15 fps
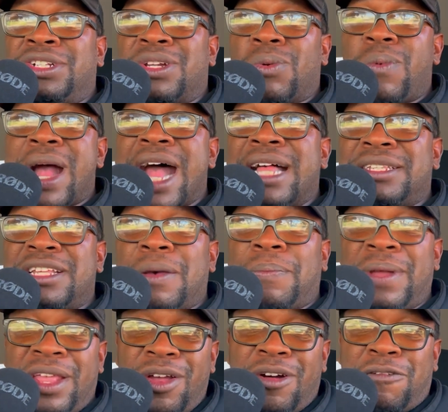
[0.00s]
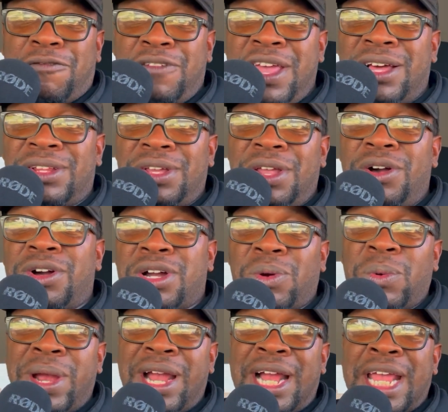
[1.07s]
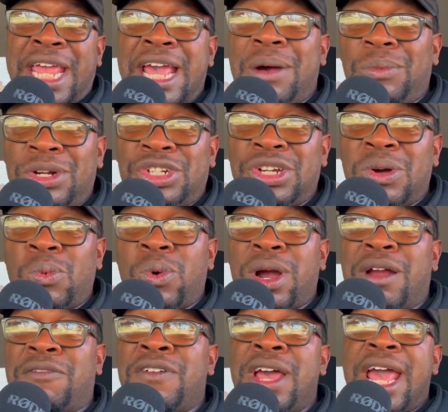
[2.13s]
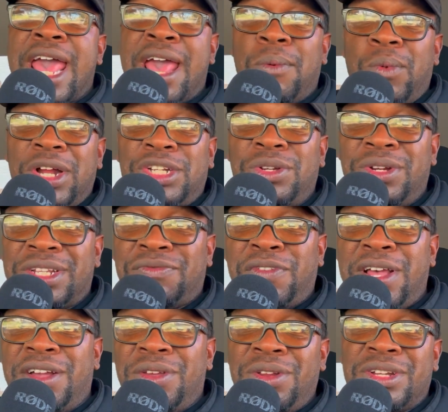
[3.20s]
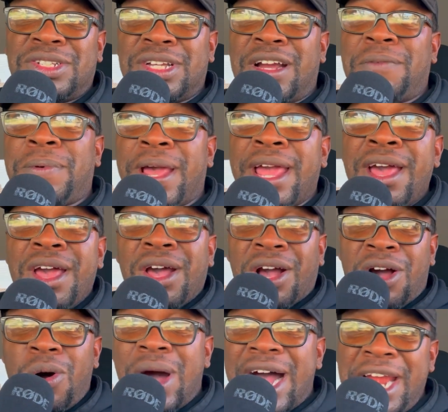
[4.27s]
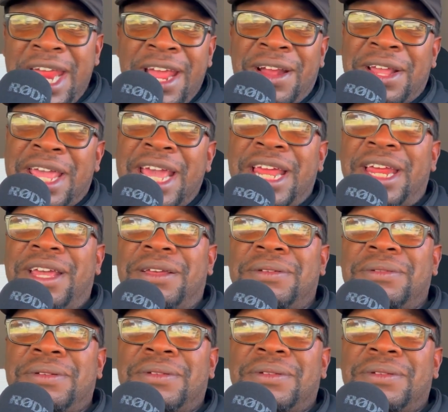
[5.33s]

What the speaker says: to rise up in your field or your career and get what you're worth and what you feel you deserve to pay. Go out there and get it.